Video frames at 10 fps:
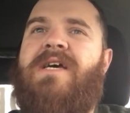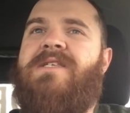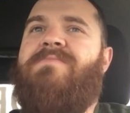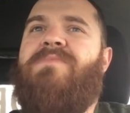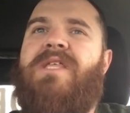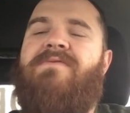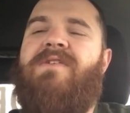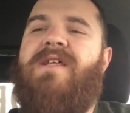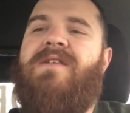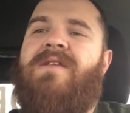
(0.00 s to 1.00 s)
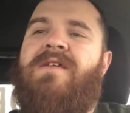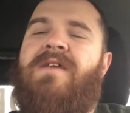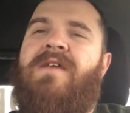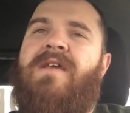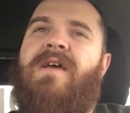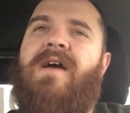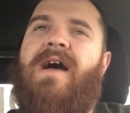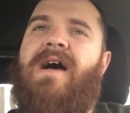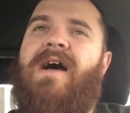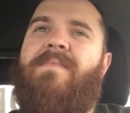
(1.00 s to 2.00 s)
doesn't believe in it.
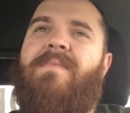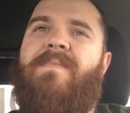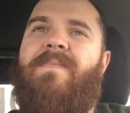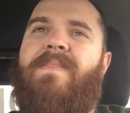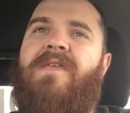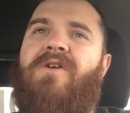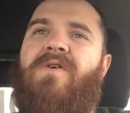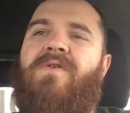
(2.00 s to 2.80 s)
Right.